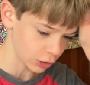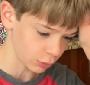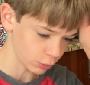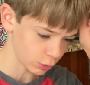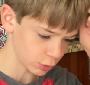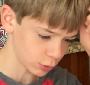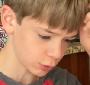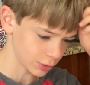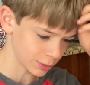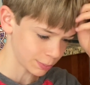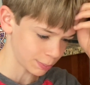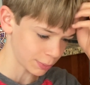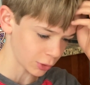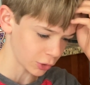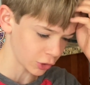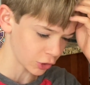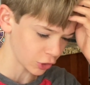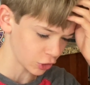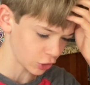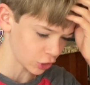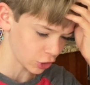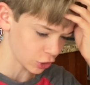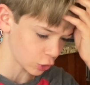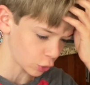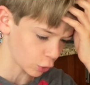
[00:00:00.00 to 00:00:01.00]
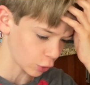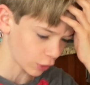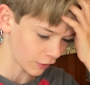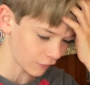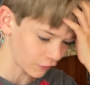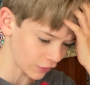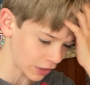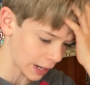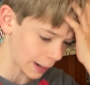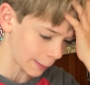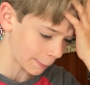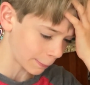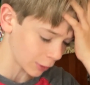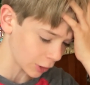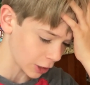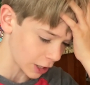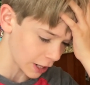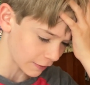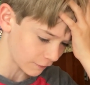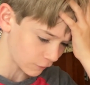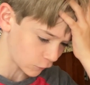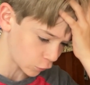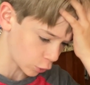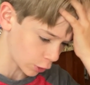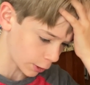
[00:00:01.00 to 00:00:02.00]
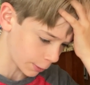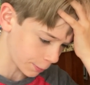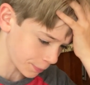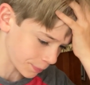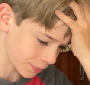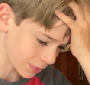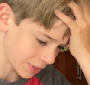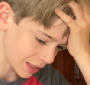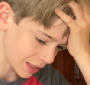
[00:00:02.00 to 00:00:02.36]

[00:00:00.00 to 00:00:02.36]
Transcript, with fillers: which was built on a Corvette platform.